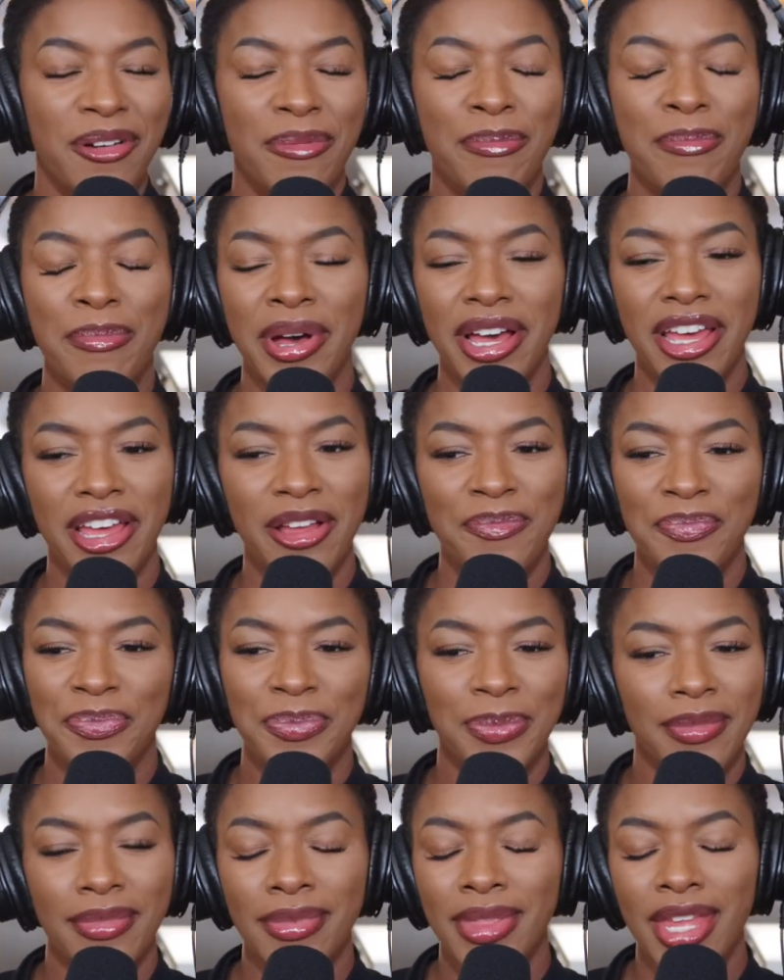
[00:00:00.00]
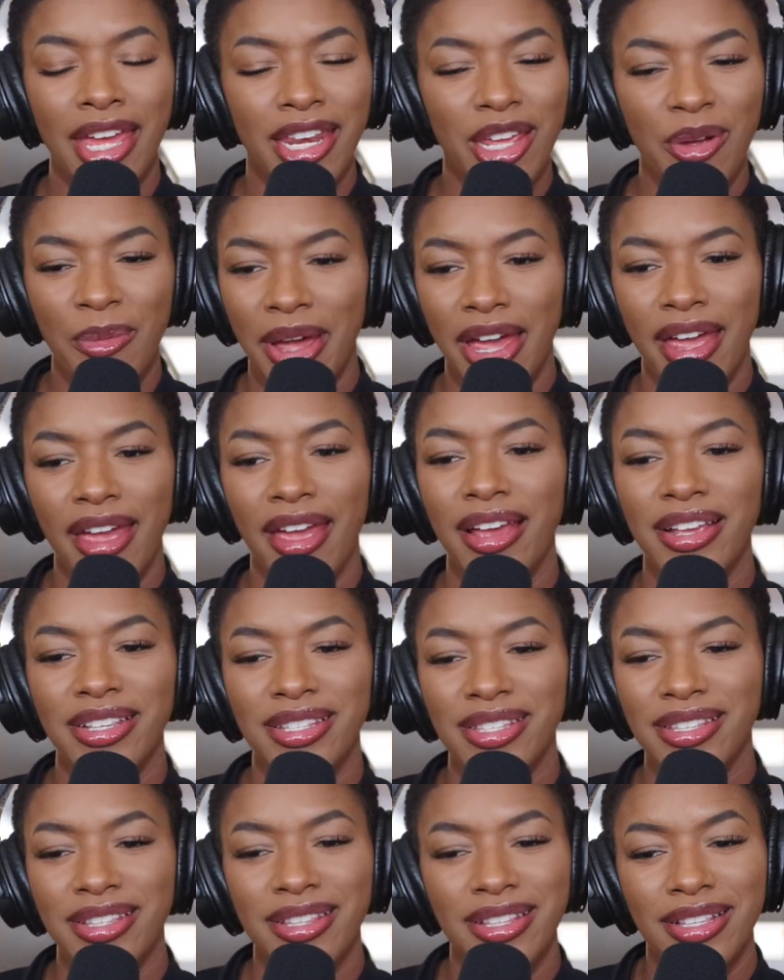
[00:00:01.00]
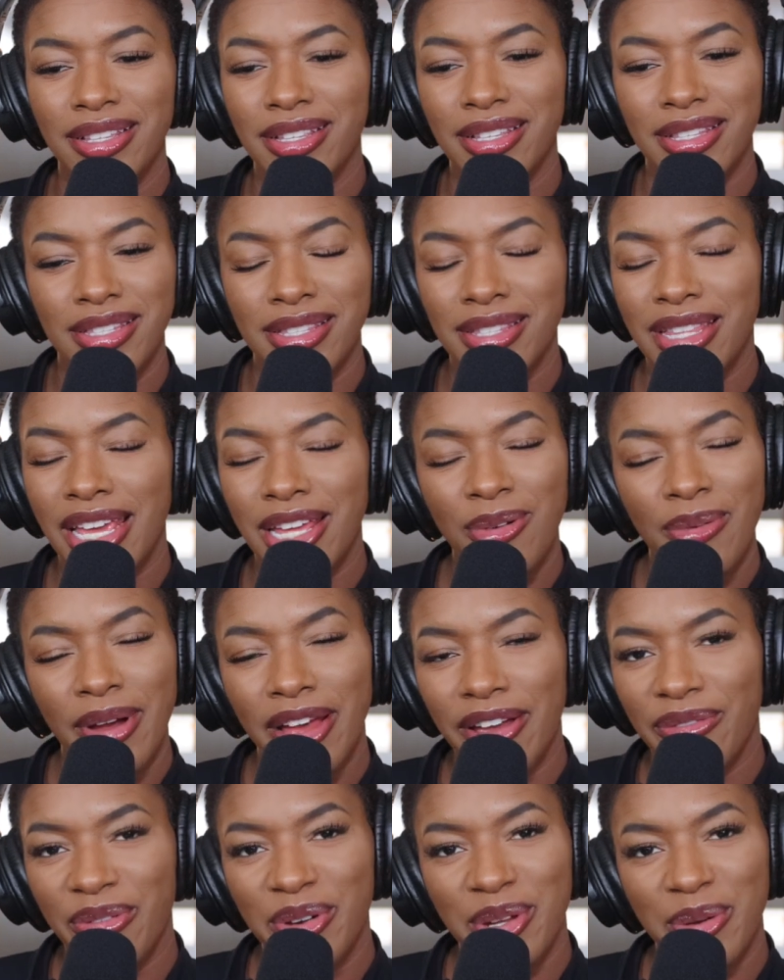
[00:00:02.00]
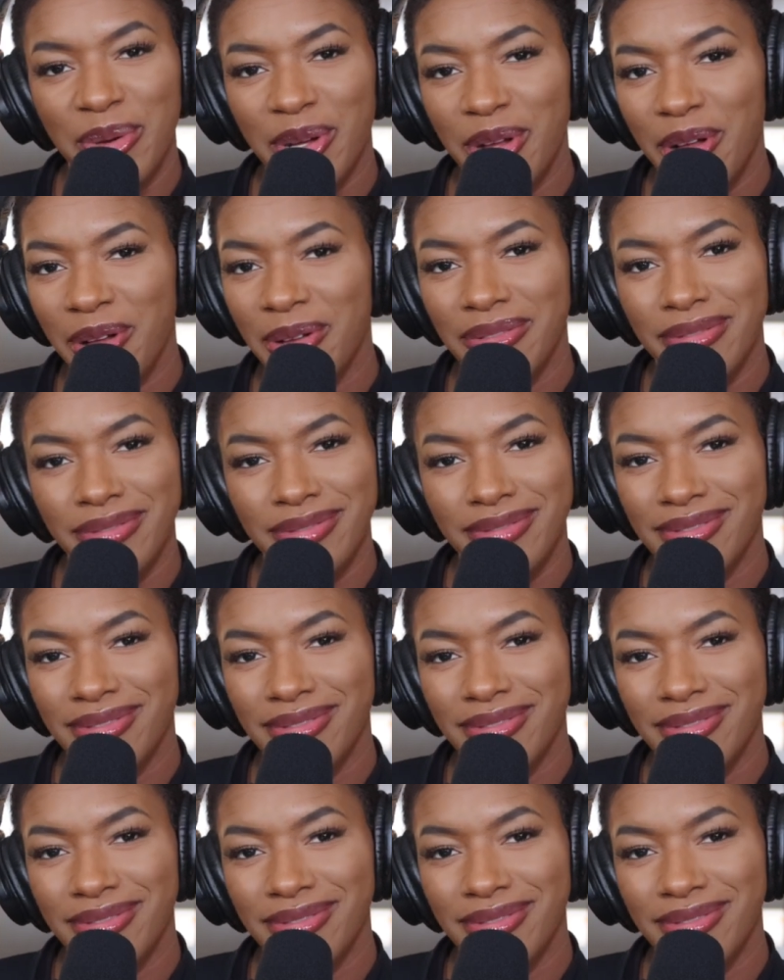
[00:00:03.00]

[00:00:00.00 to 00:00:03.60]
but anyway, they don't have free will.